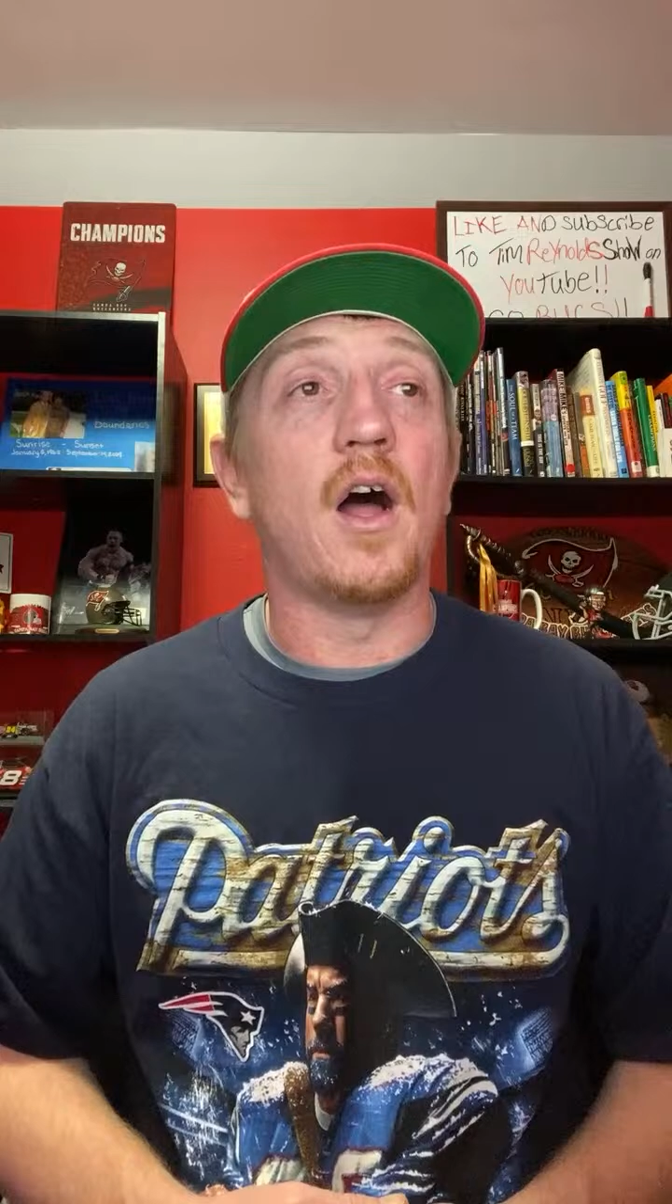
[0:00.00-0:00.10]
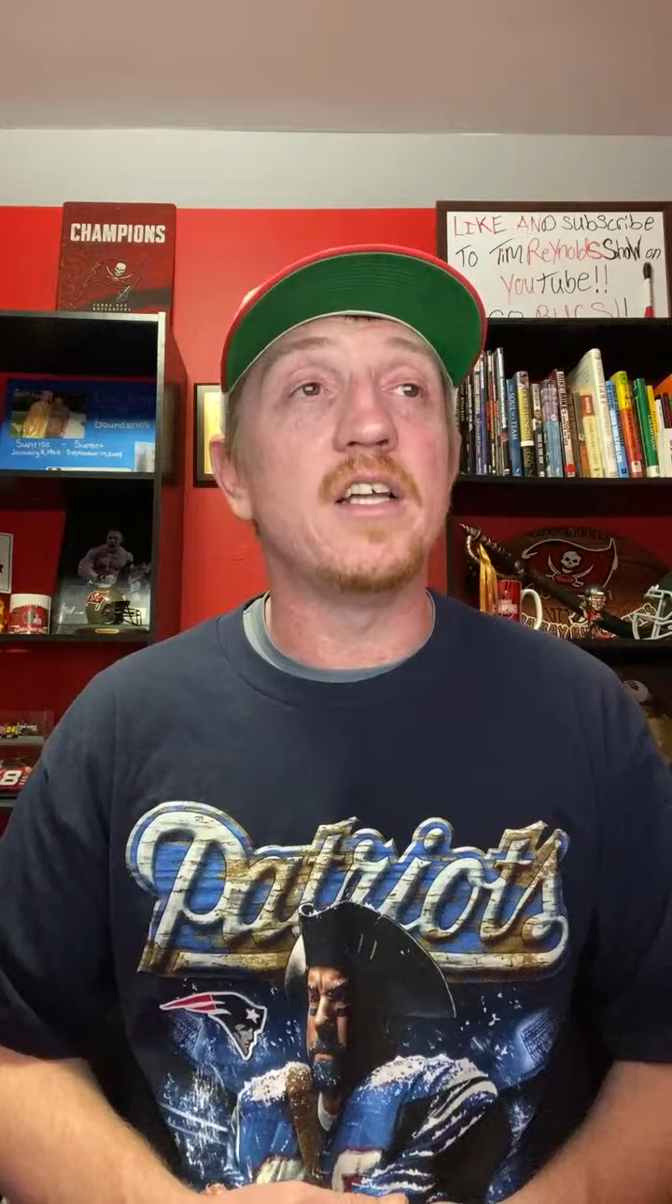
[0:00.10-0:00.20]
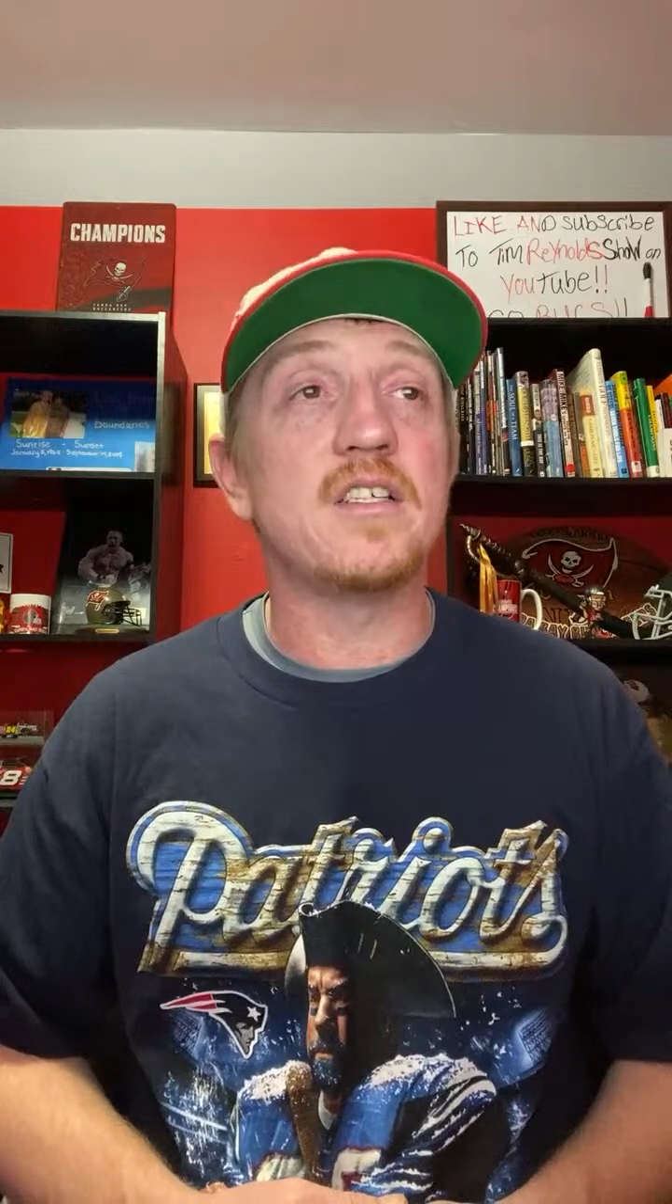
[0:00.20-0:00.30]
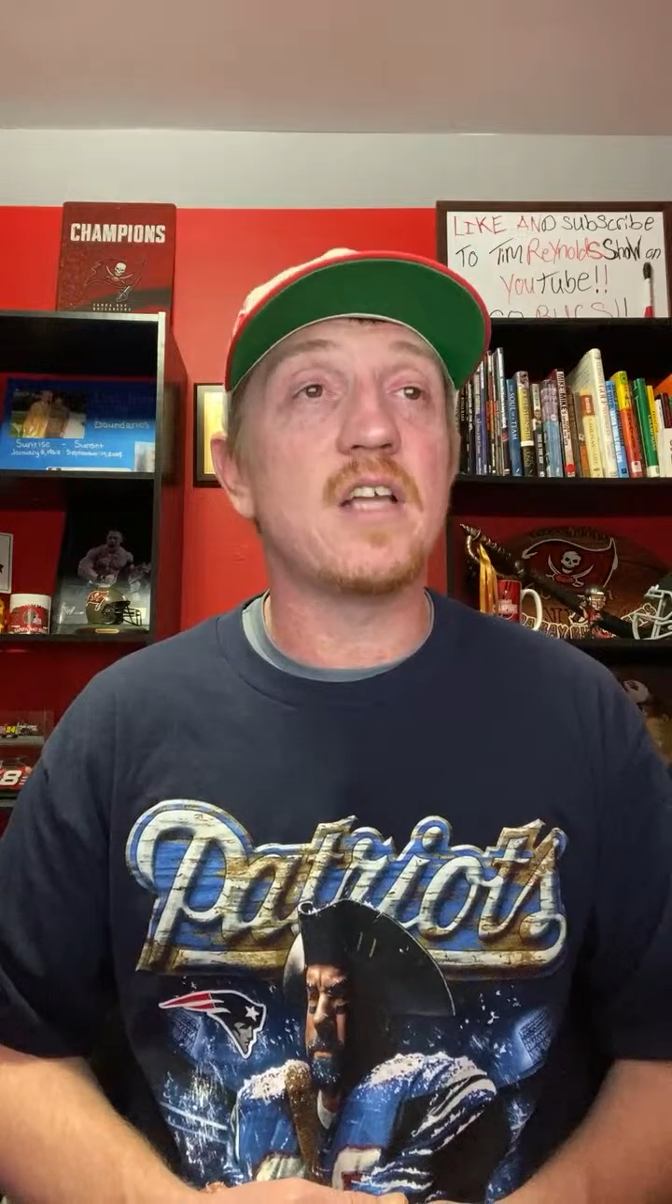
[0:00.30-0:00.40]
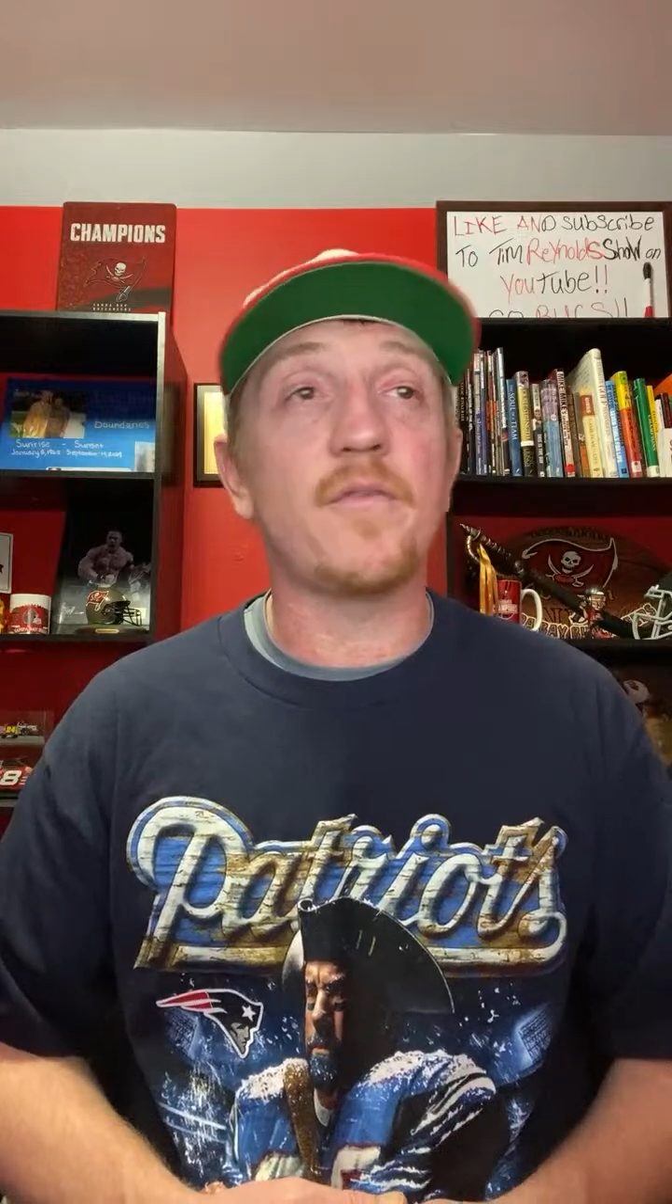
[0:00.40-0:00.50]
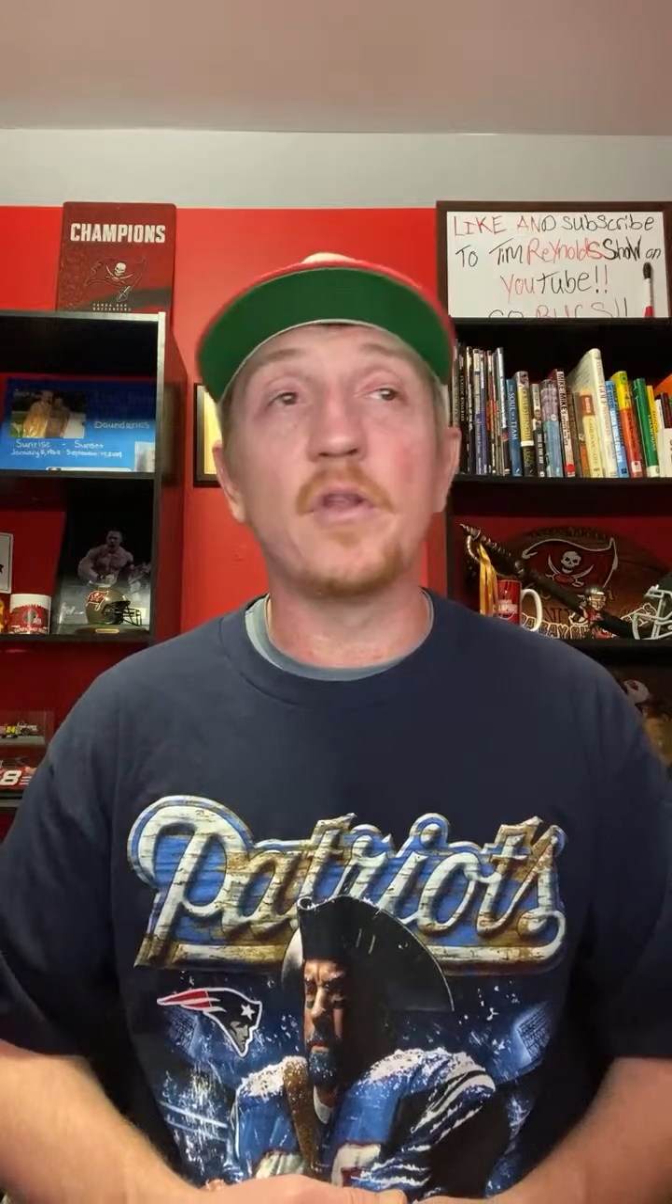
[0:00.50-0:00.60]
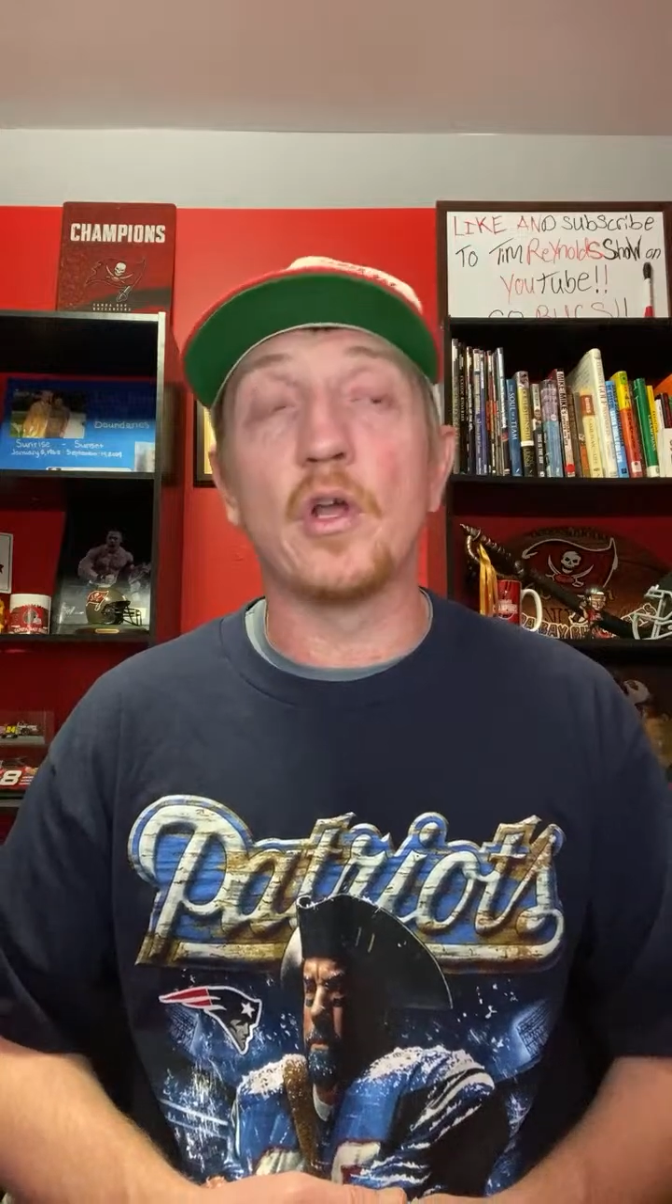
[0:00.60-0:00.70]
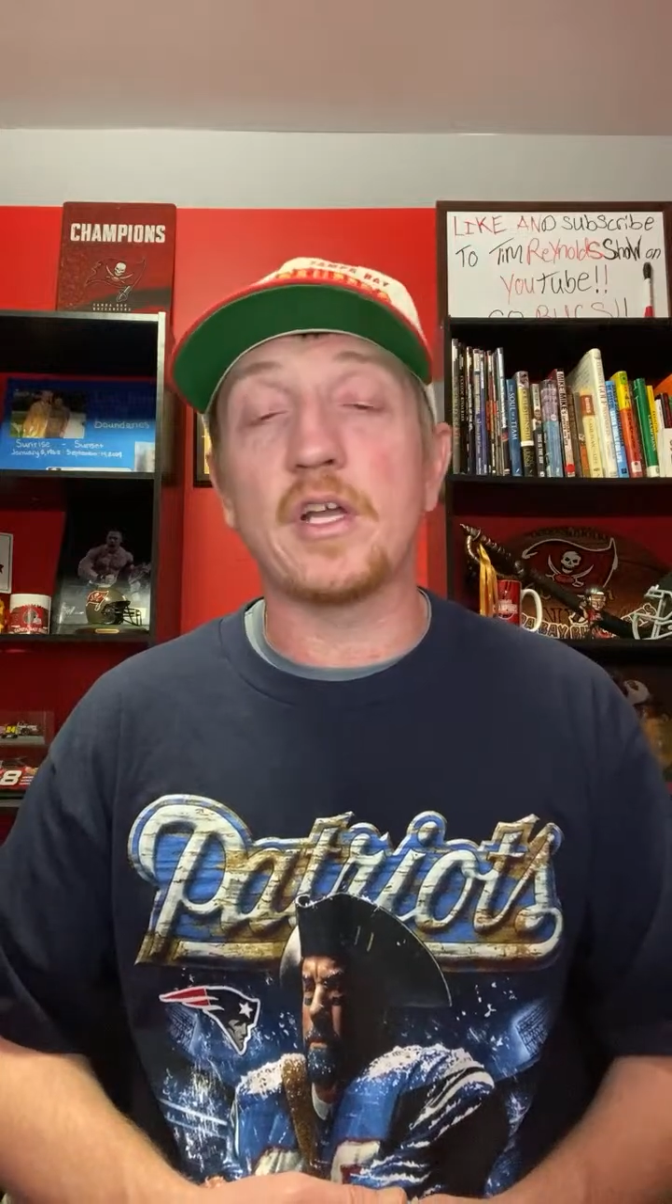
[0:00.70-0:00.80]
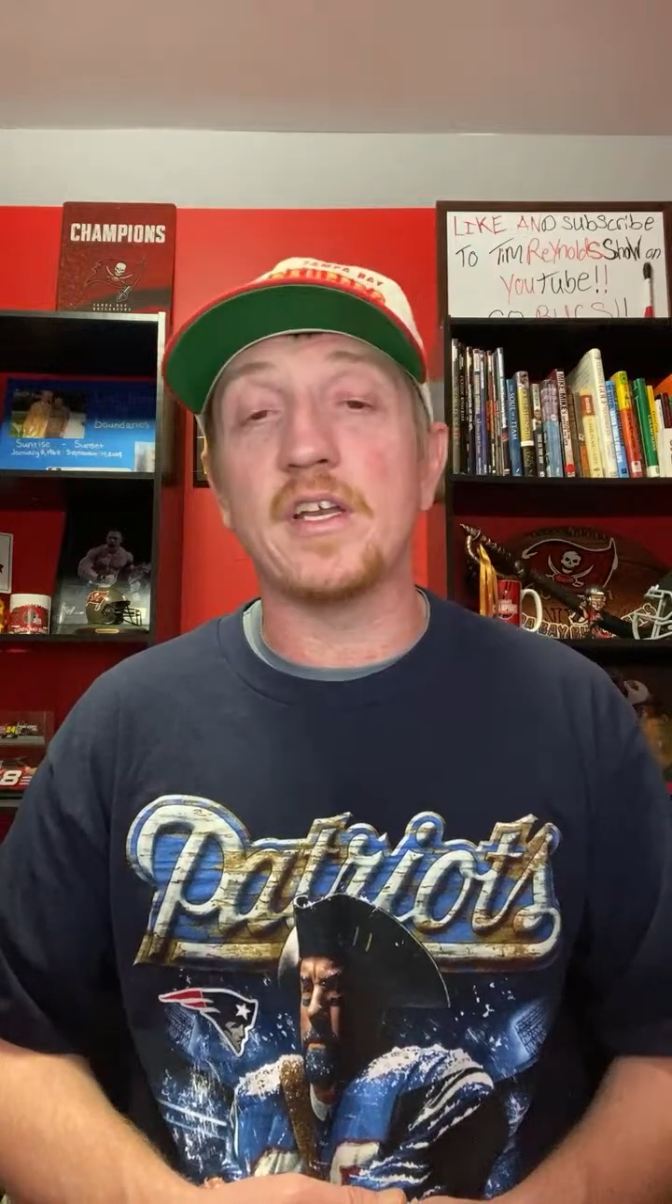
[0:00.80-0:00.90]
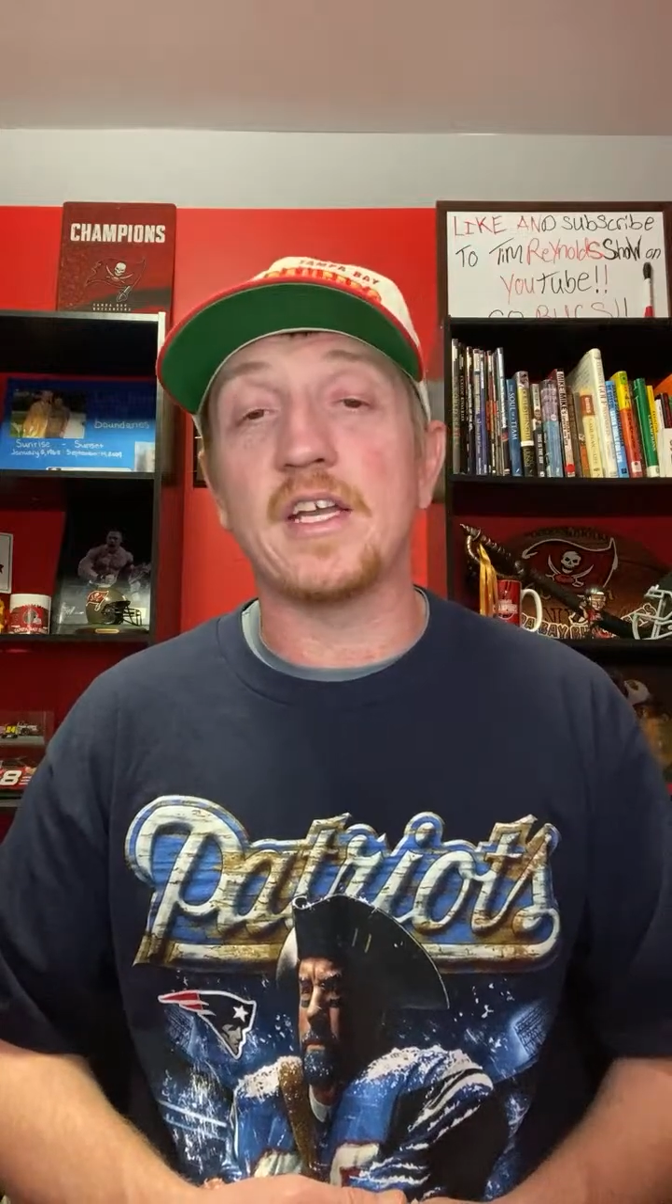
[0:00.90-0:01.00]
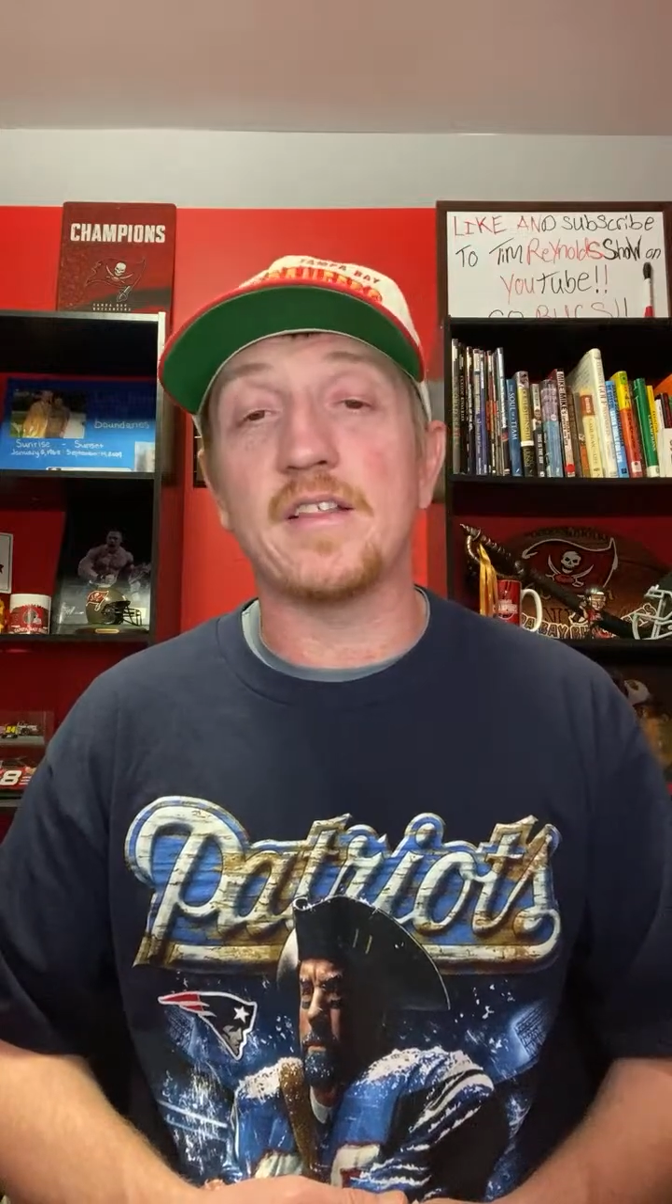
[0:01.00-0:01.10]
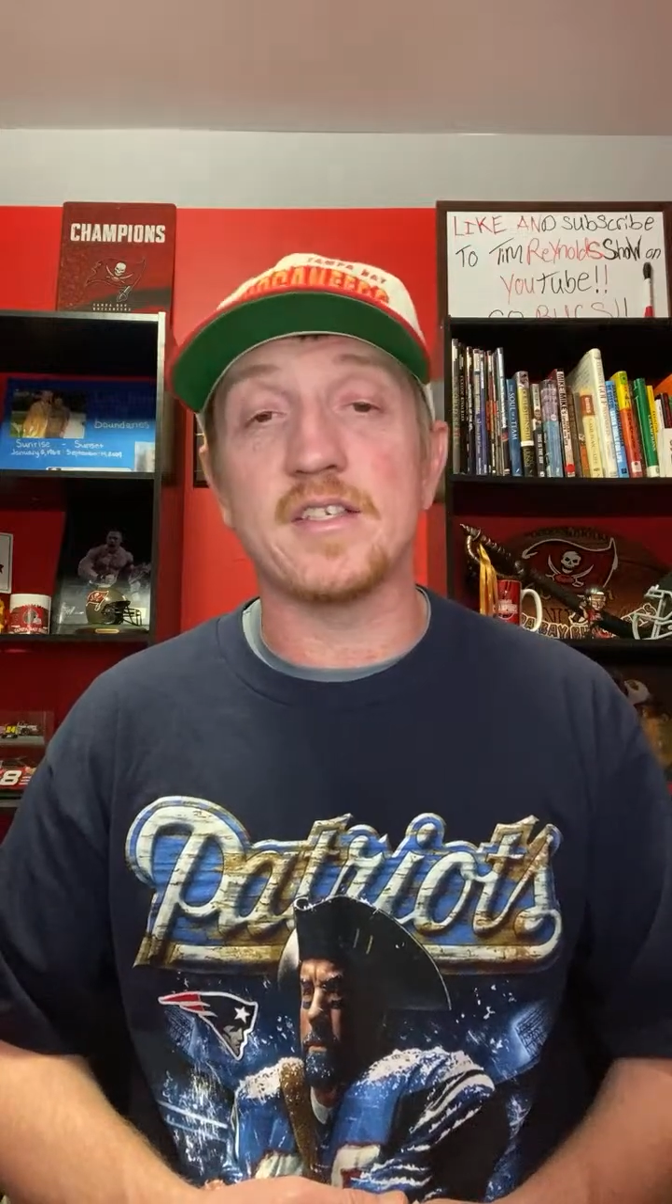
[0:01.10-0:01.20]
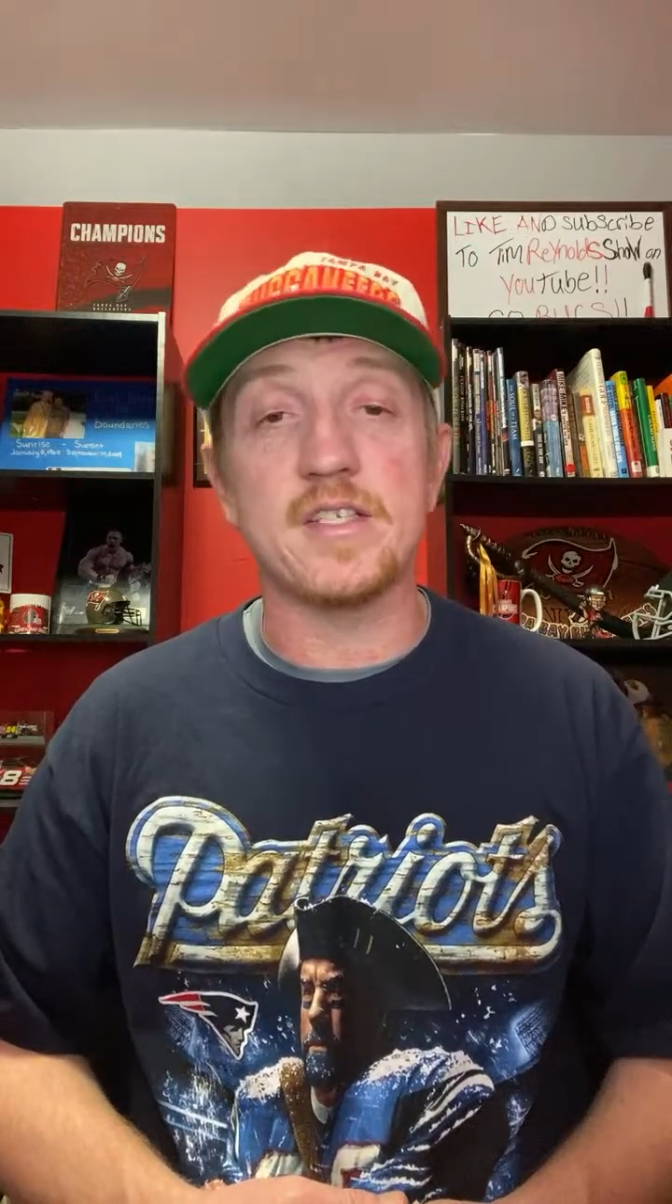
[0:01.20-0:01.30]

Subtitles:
He's definitely looking to get this